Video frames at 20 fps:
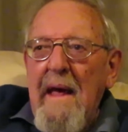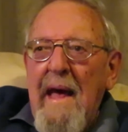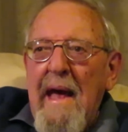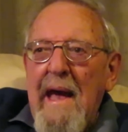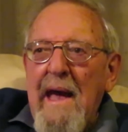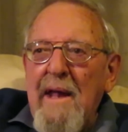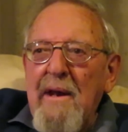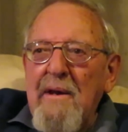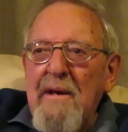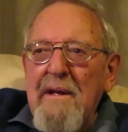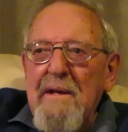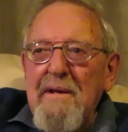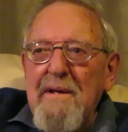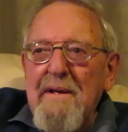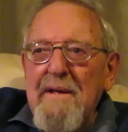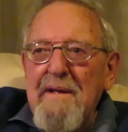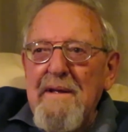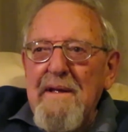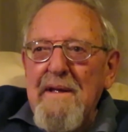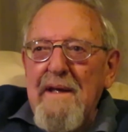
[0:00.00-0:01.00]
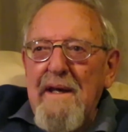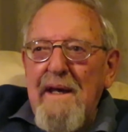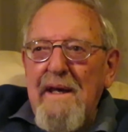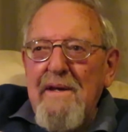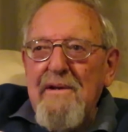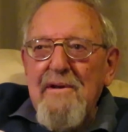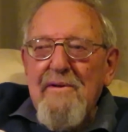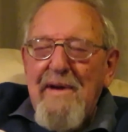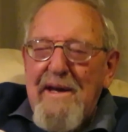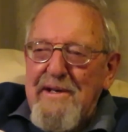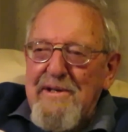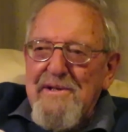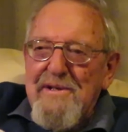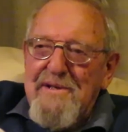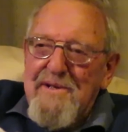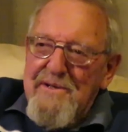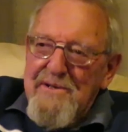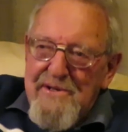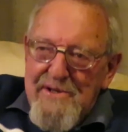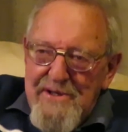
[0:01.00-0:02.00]
And the directors
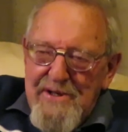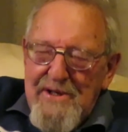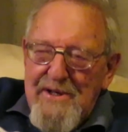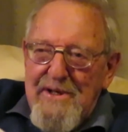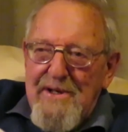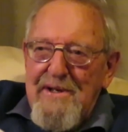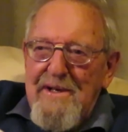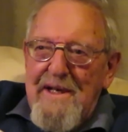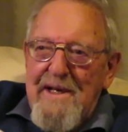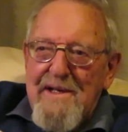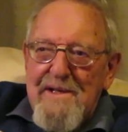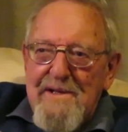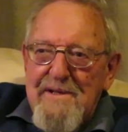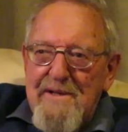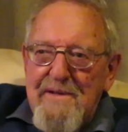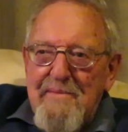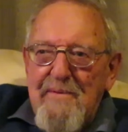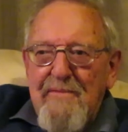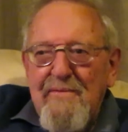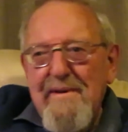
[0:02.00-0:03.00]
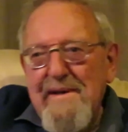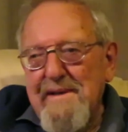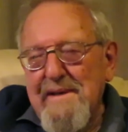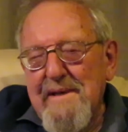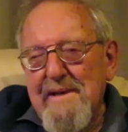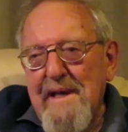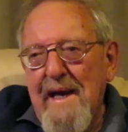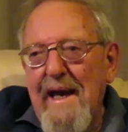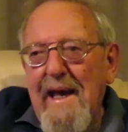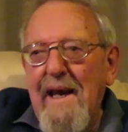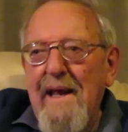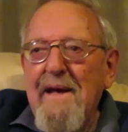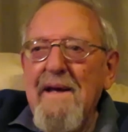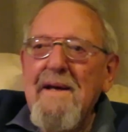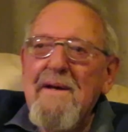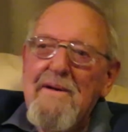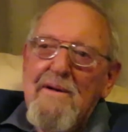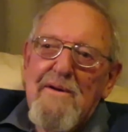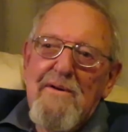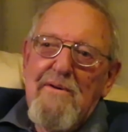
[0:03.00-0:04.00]
concerned, that's Professor Taylor,
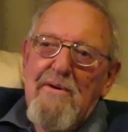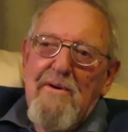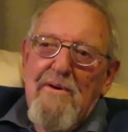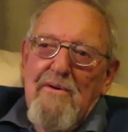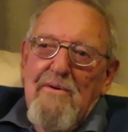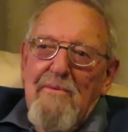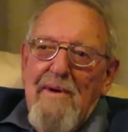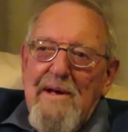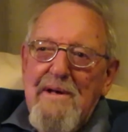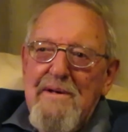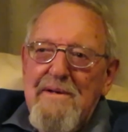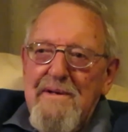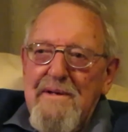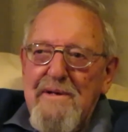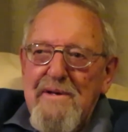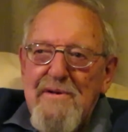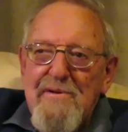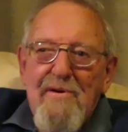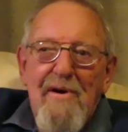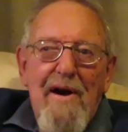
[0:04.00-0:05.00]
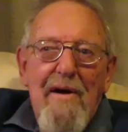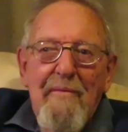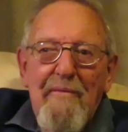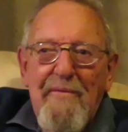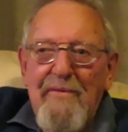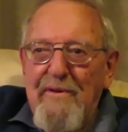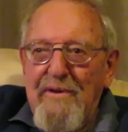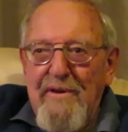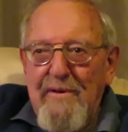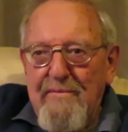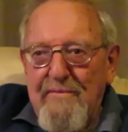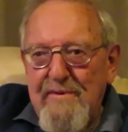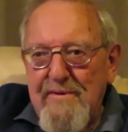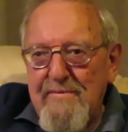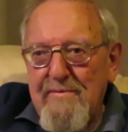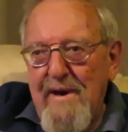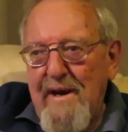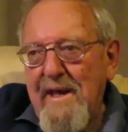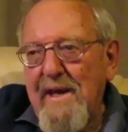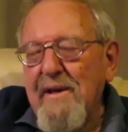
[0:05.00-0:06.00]
who went to the triumvirate that was
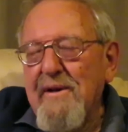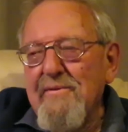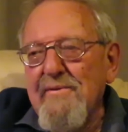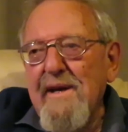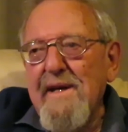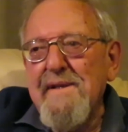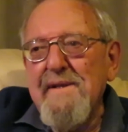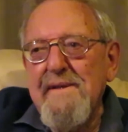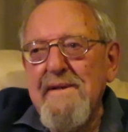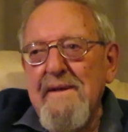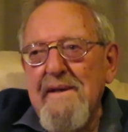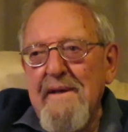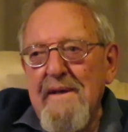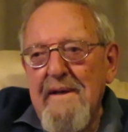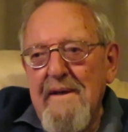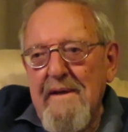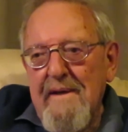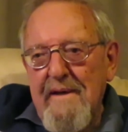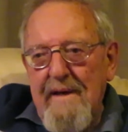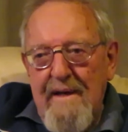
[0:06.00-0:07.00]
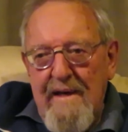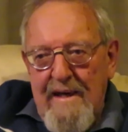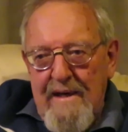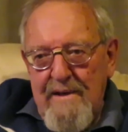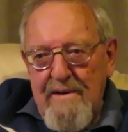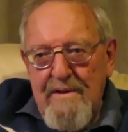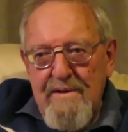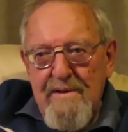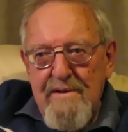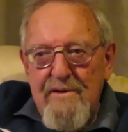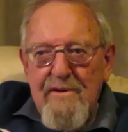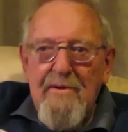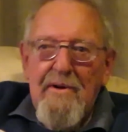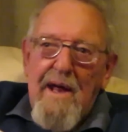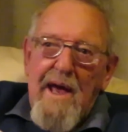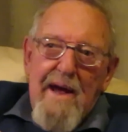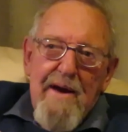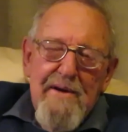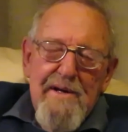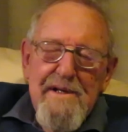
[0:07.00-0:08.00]
running CRES, and Stuart
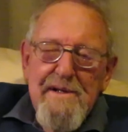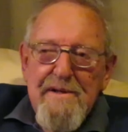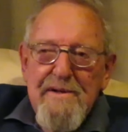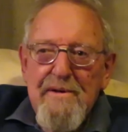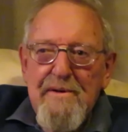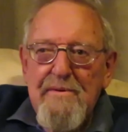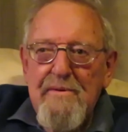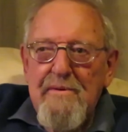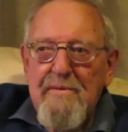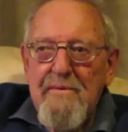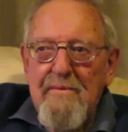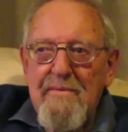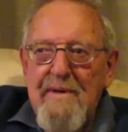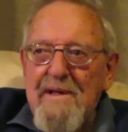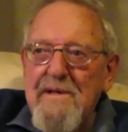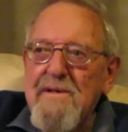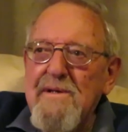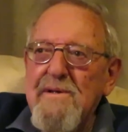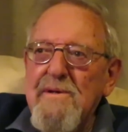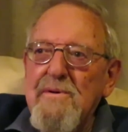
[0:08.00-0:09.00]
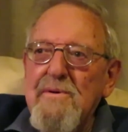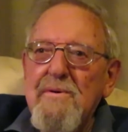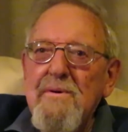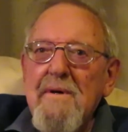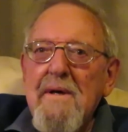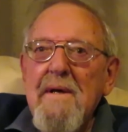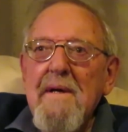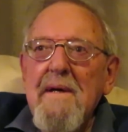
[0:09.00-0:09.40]
Harris, who went to